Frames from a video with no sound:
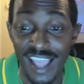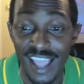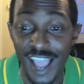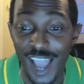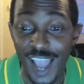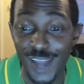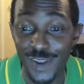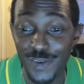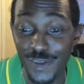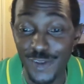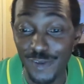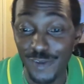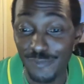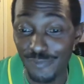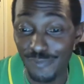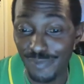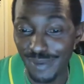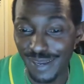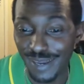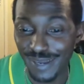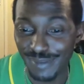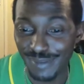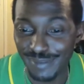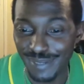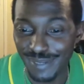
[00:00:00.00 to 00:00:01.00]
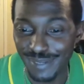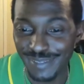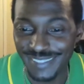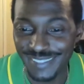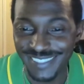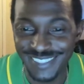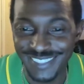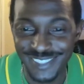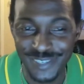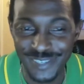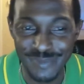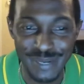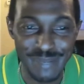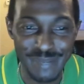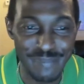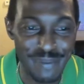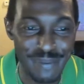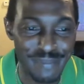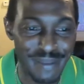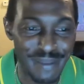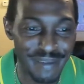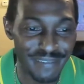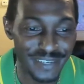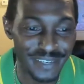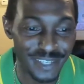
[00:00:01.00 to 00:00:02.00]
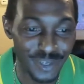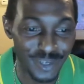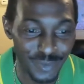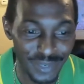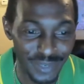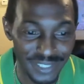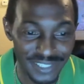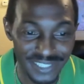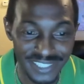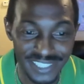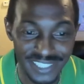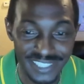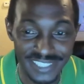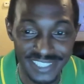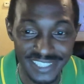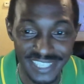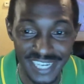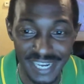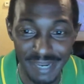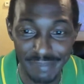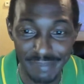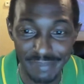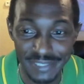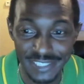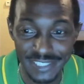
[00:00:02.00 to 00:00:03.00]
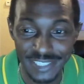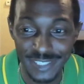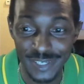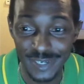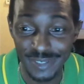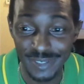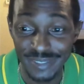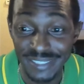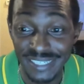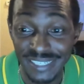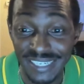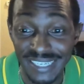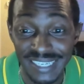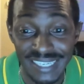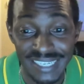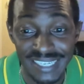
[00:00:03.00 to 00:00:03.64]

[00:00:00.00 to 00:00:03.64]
I don't know if too many people have any questions, but, you know,